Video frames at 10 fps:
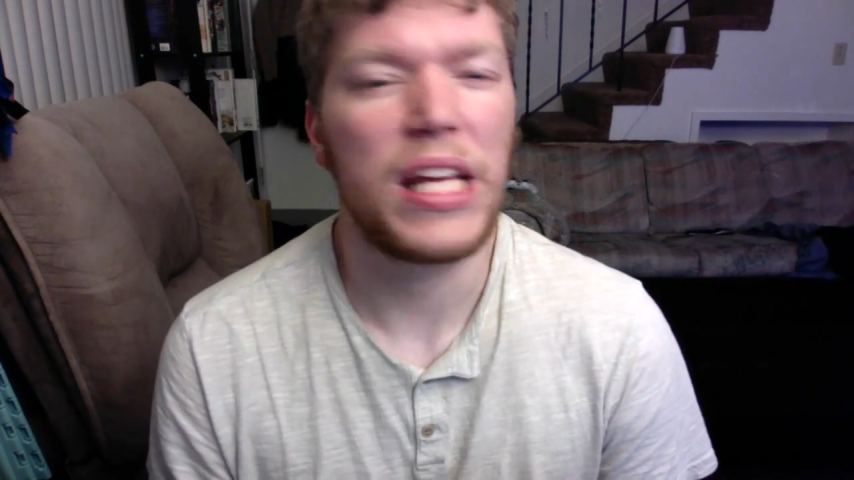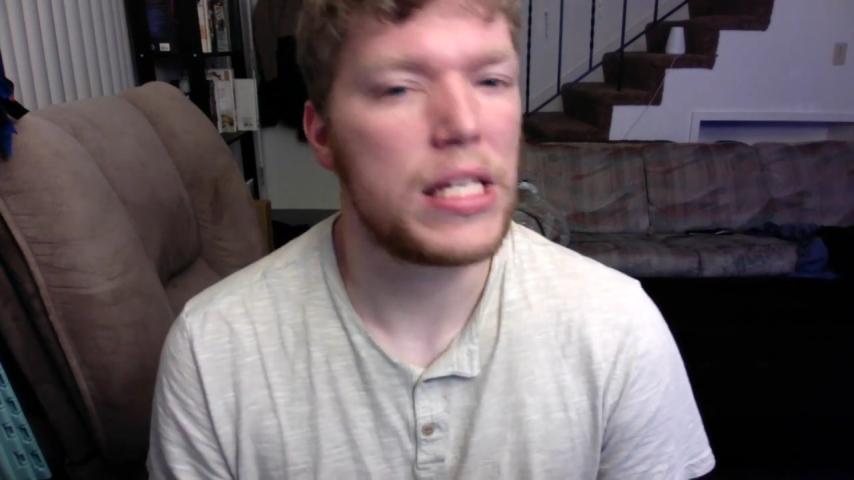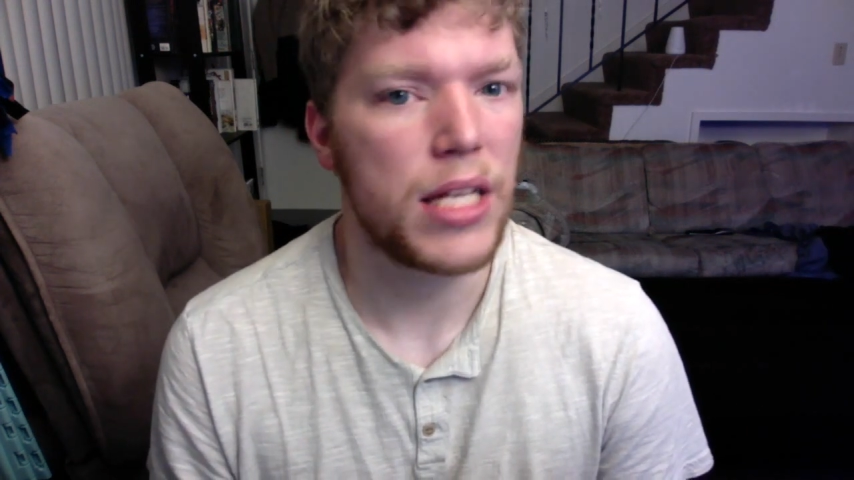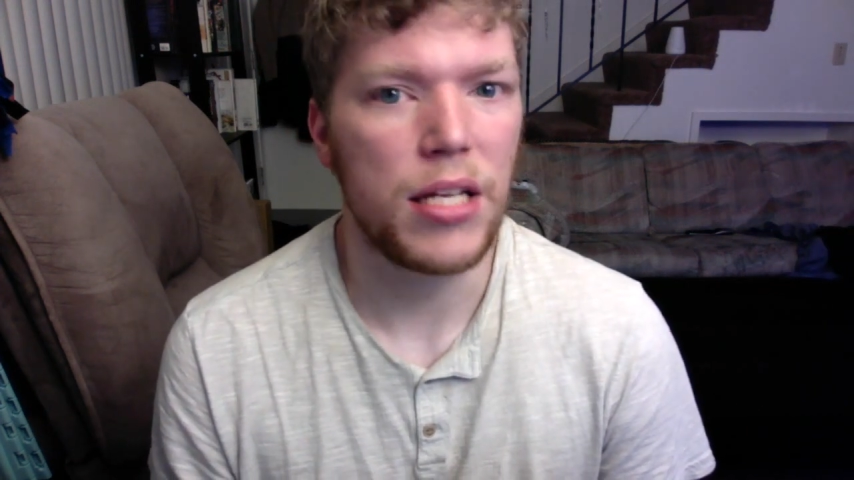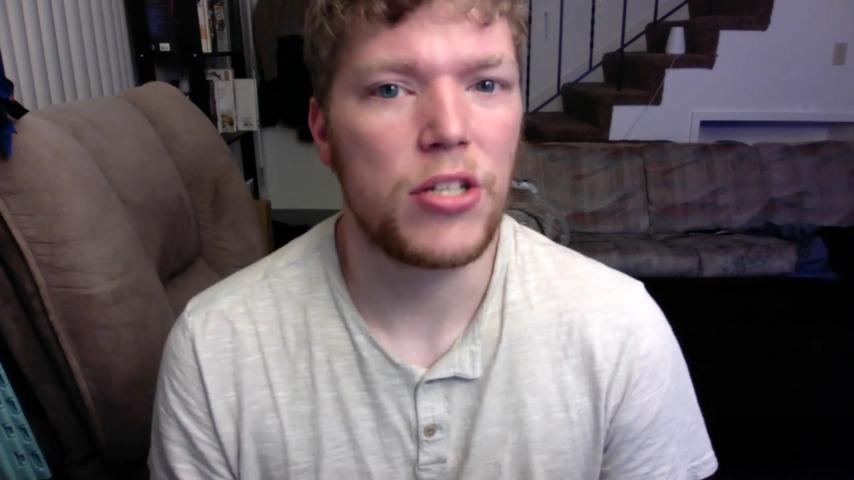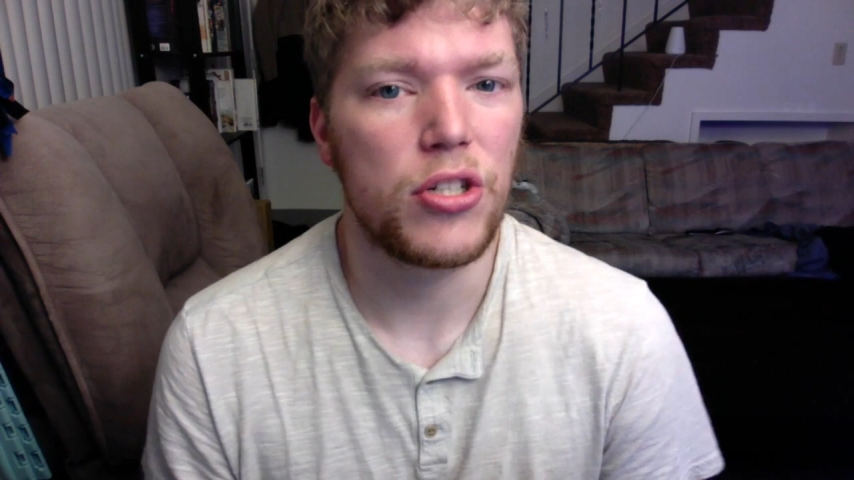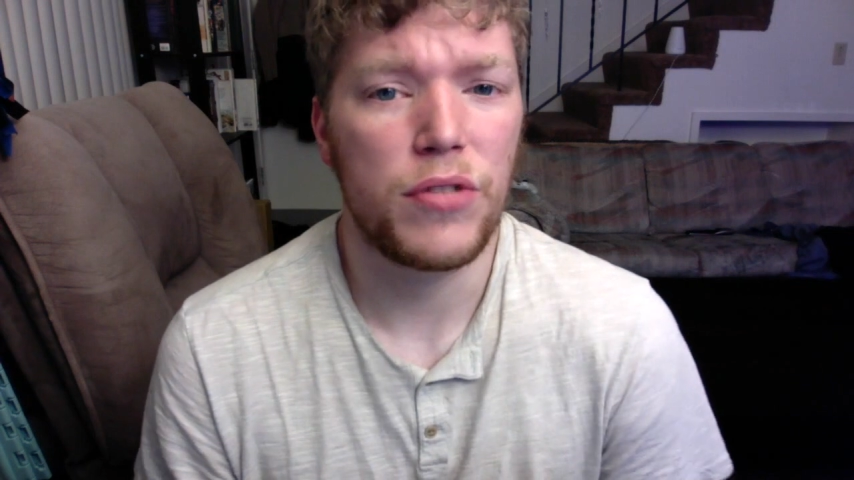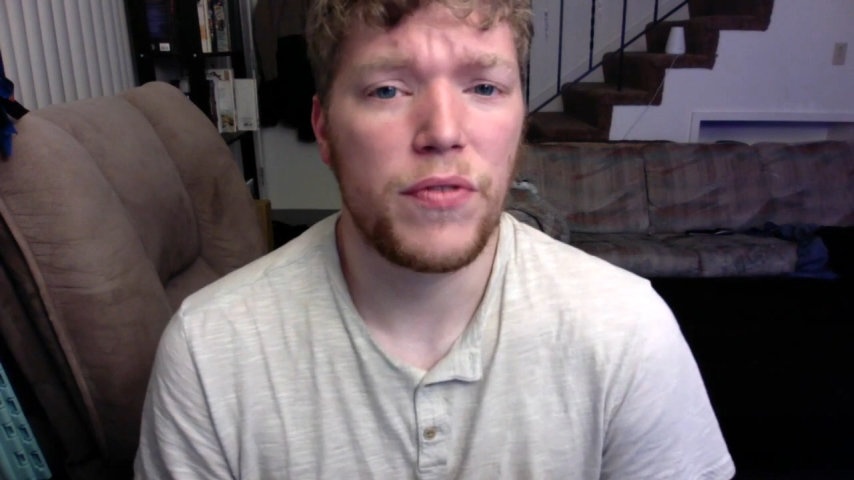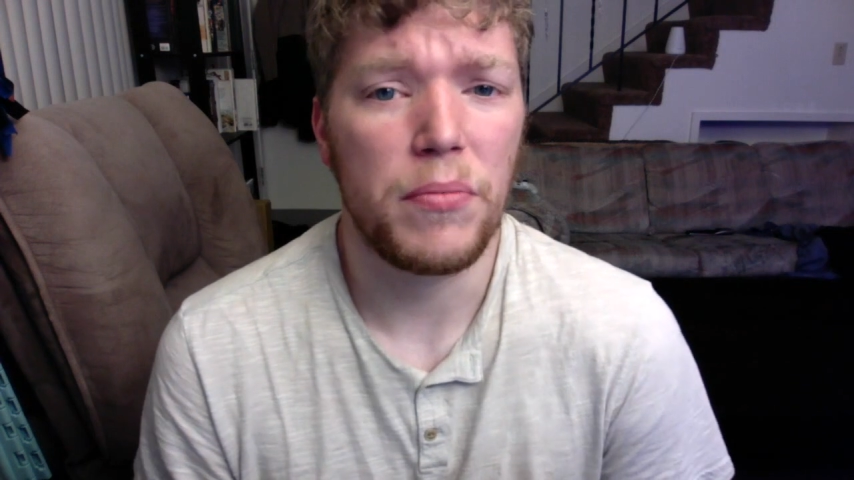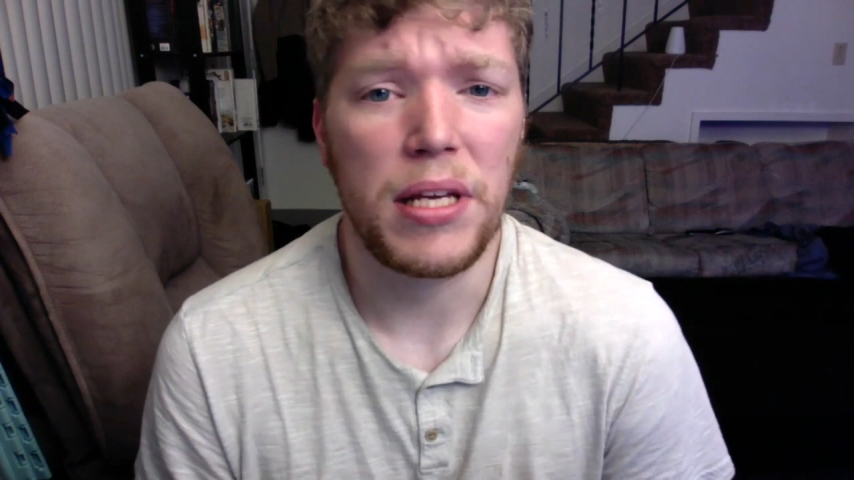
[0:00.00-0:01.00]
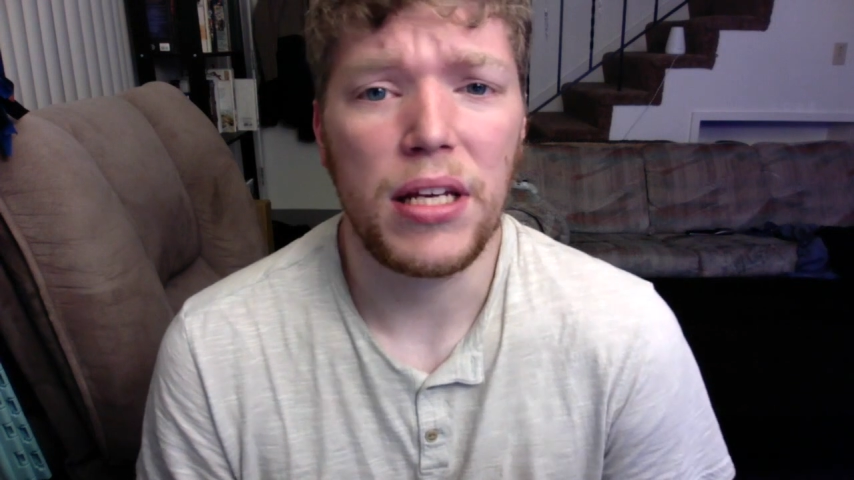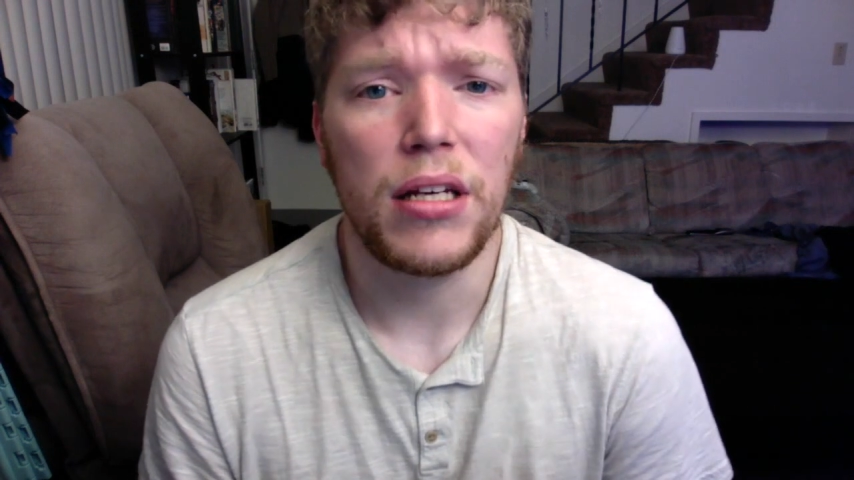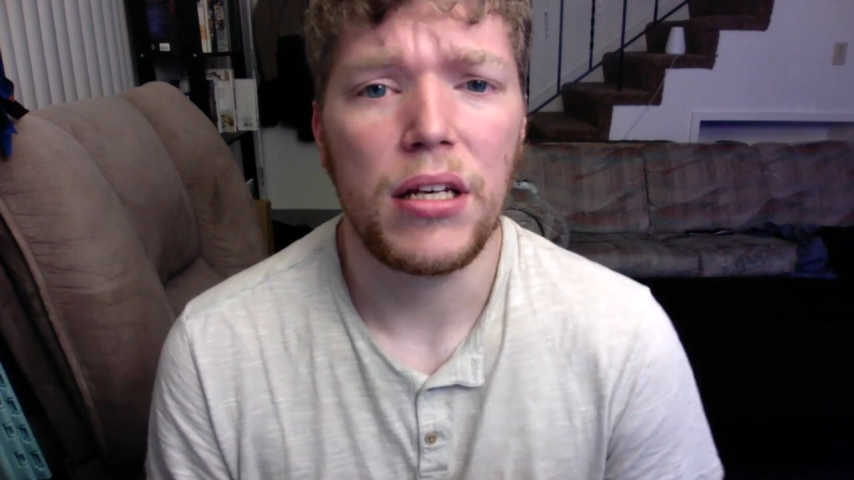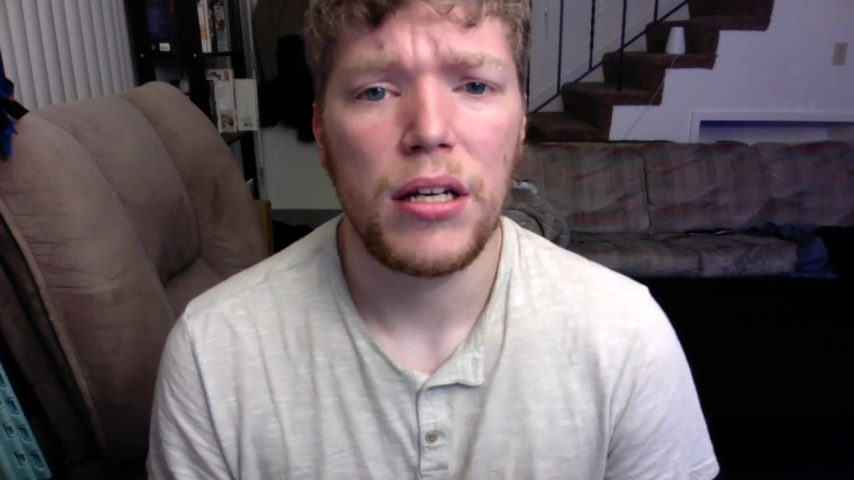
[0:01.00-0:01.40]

intended just for me,